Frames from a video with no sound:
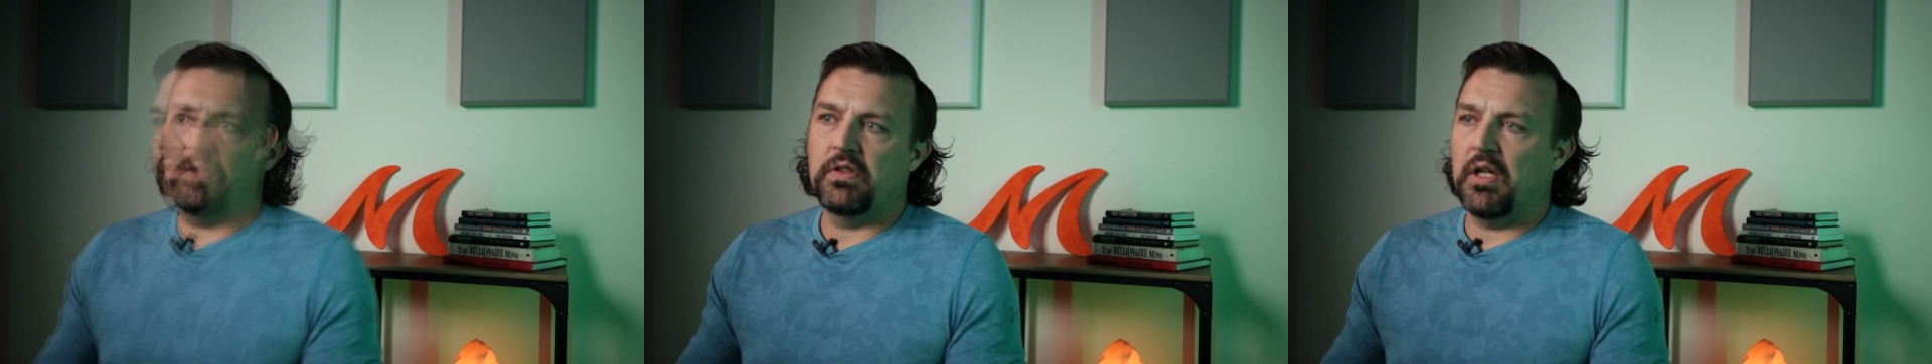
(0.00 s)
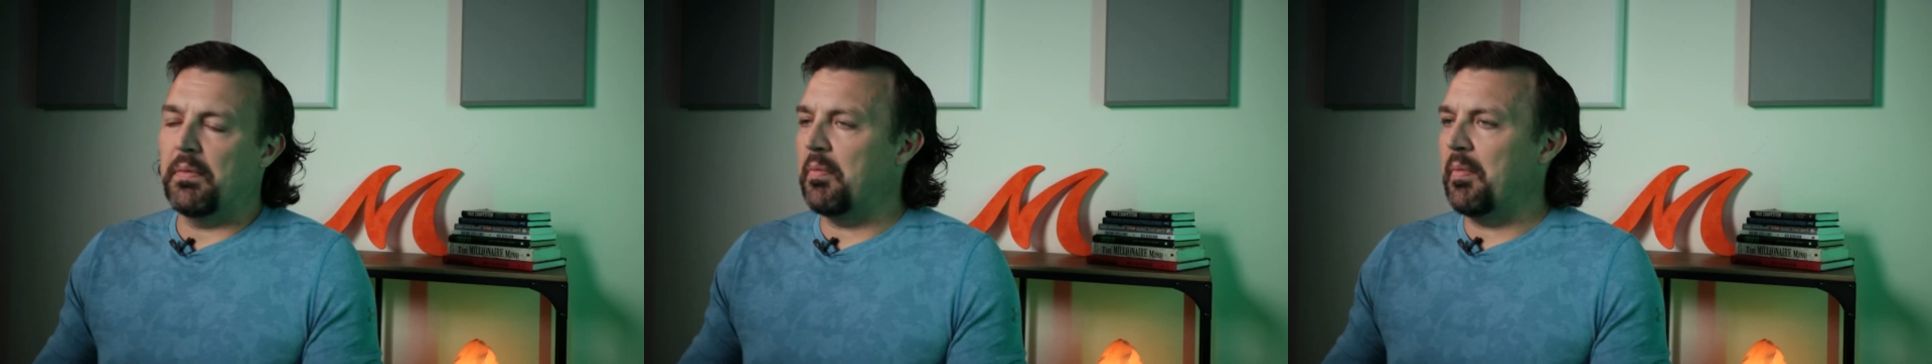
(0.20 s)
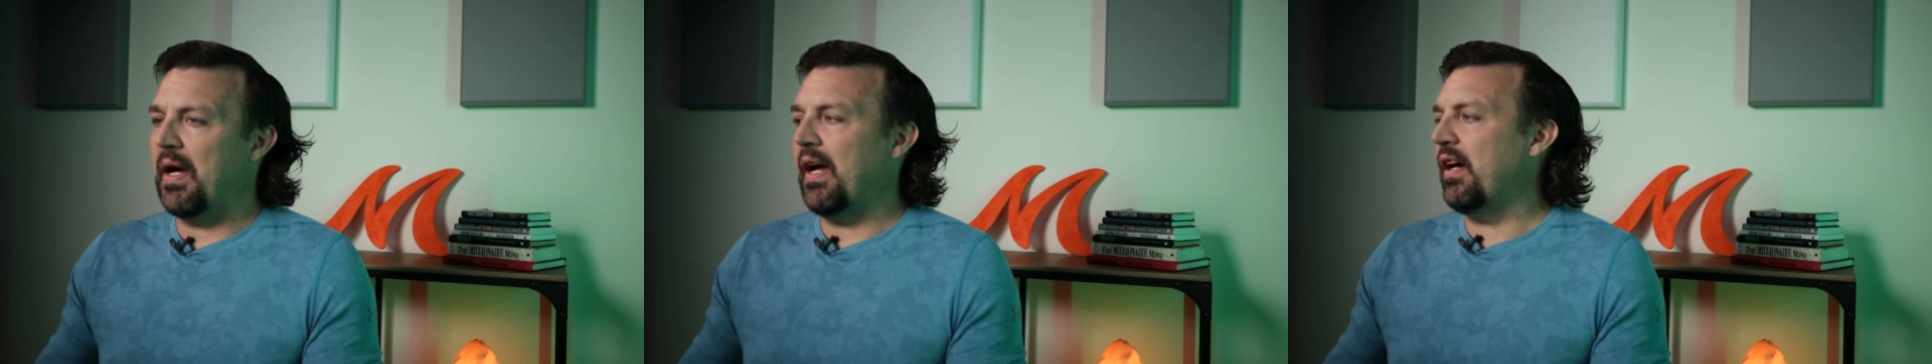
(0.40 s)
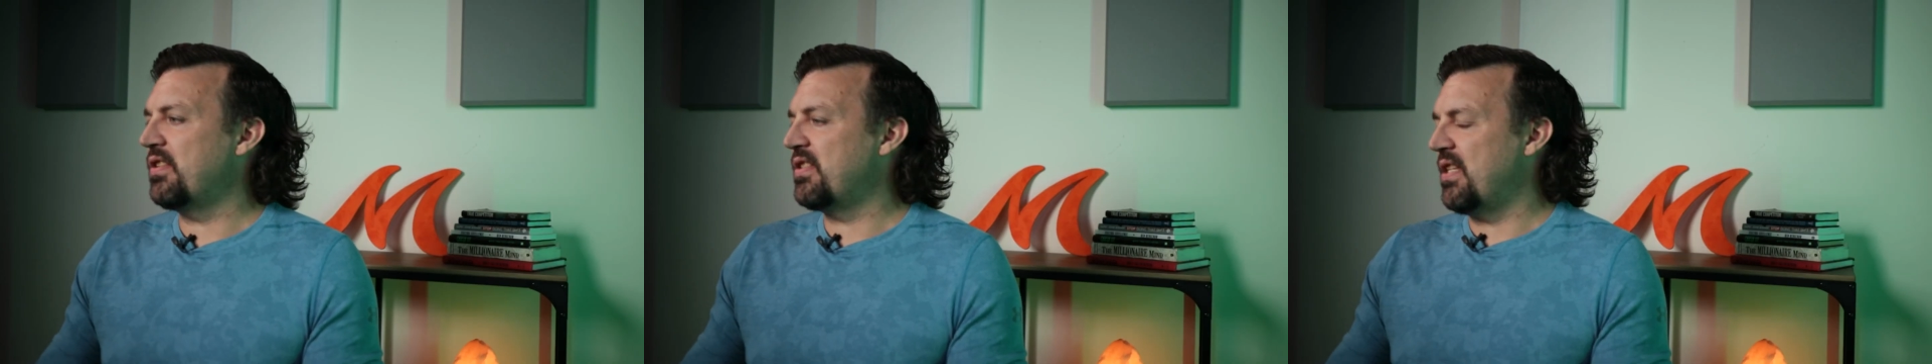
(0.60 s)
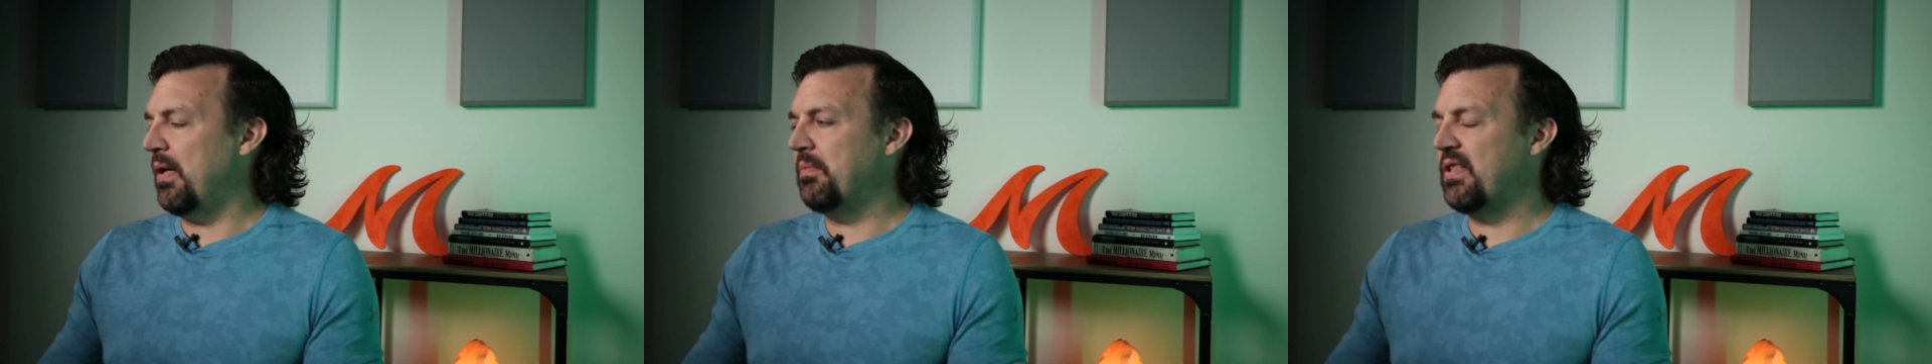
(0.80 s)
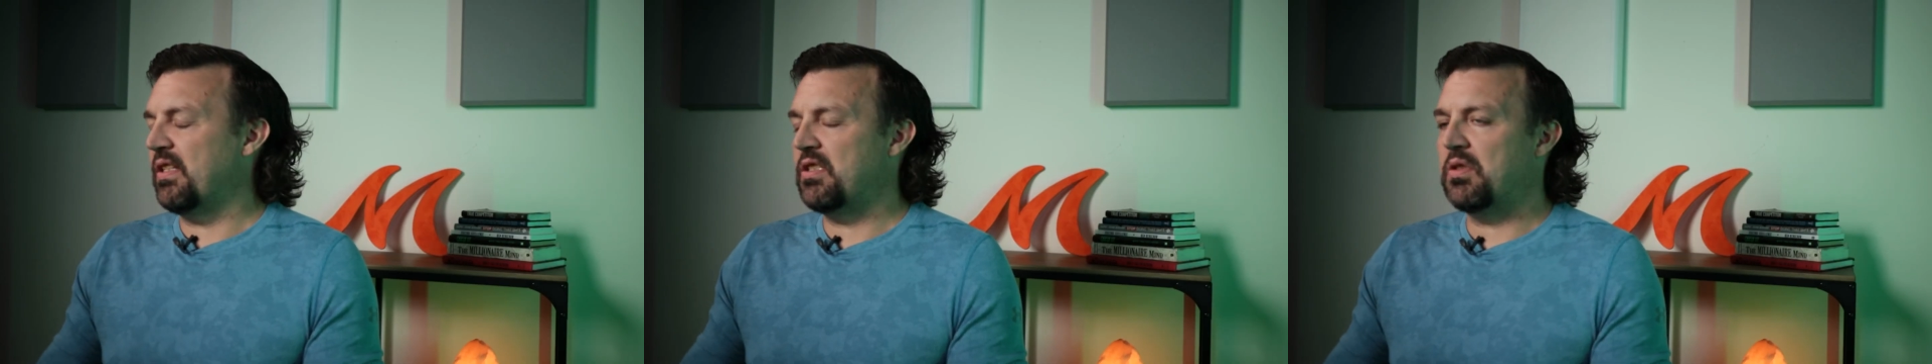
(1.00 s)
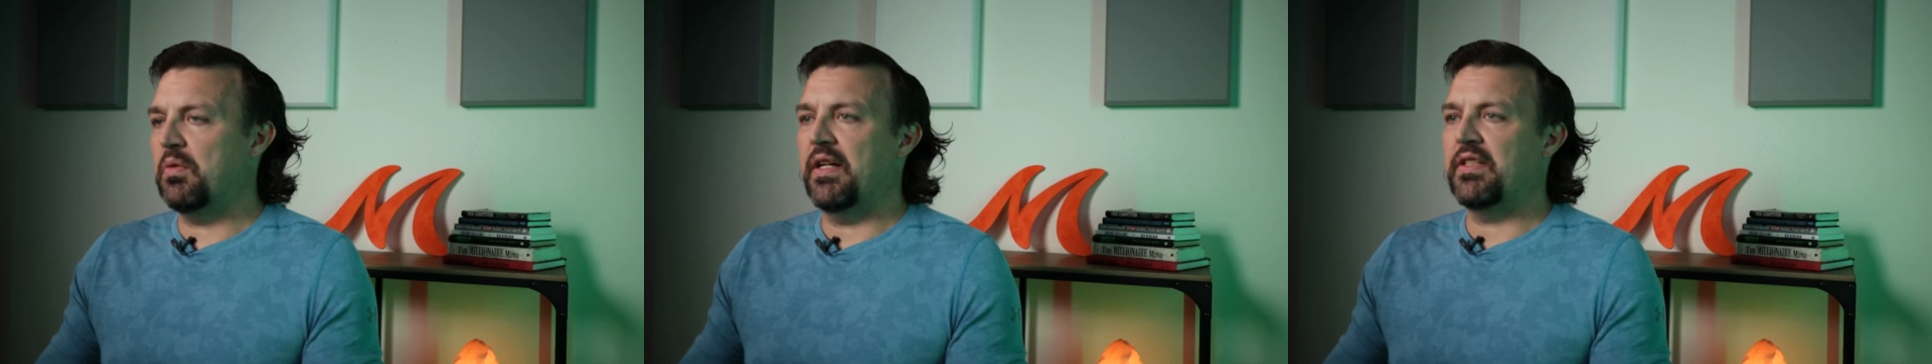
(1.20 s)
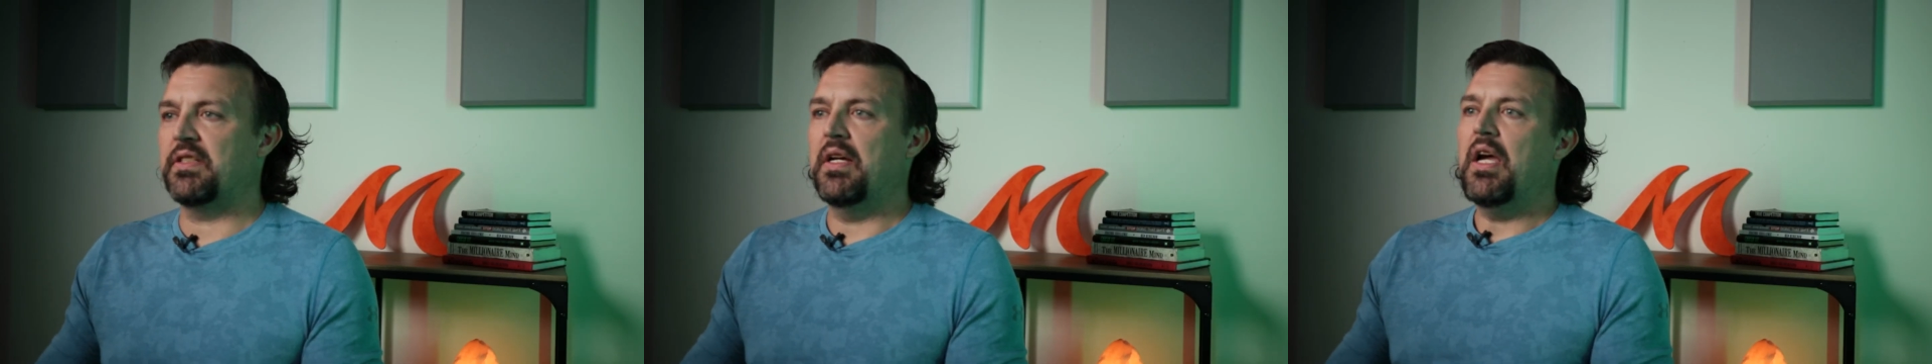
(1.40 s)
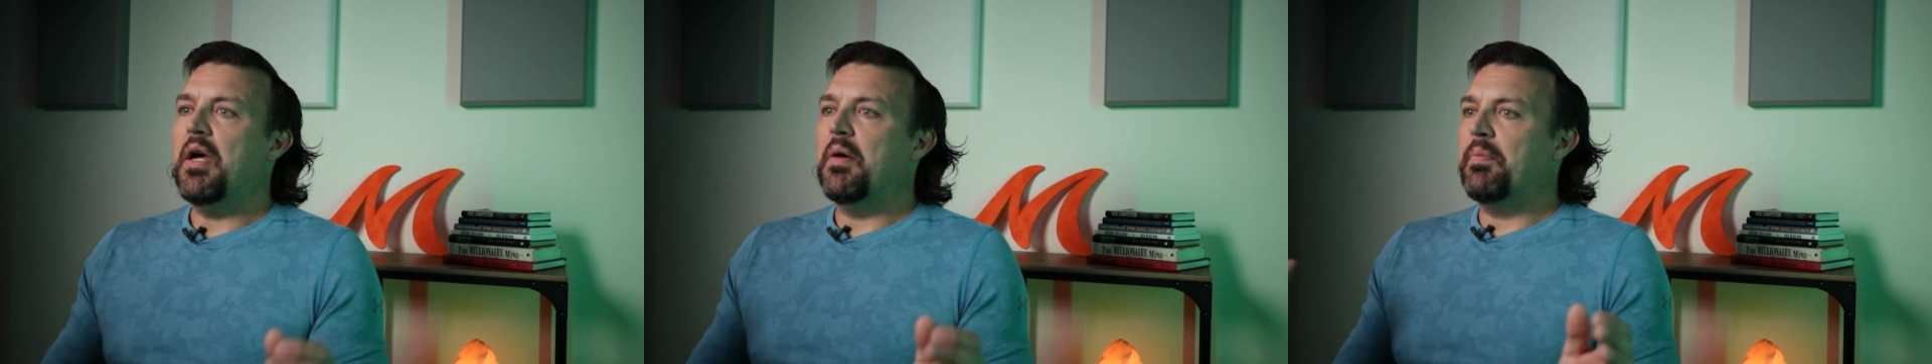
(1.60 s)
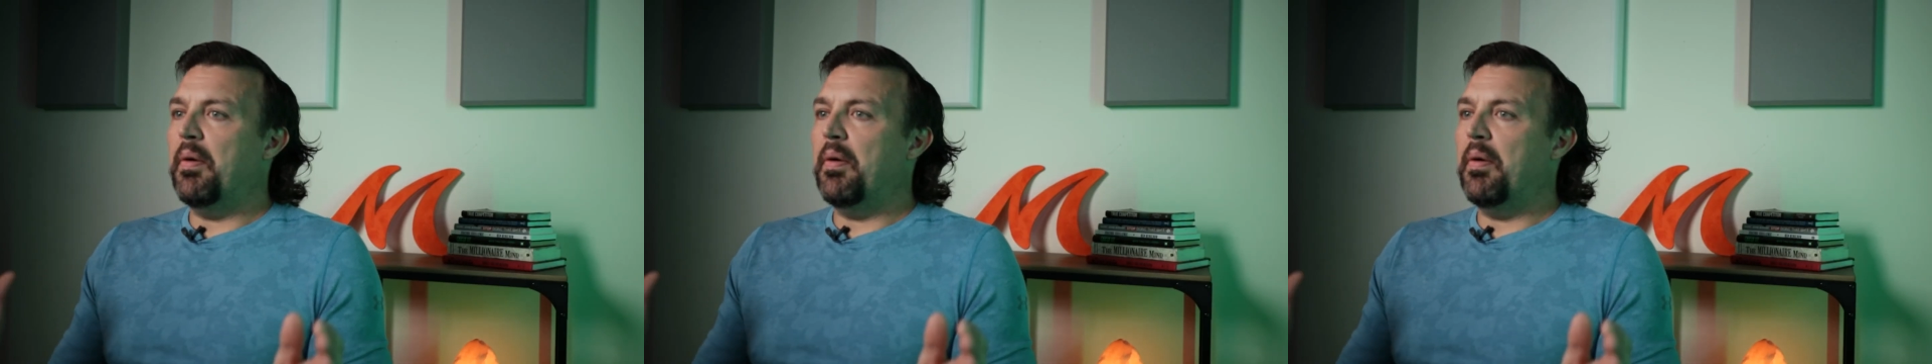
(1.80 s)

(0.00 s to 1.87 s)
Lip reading: come to my house, same situation. But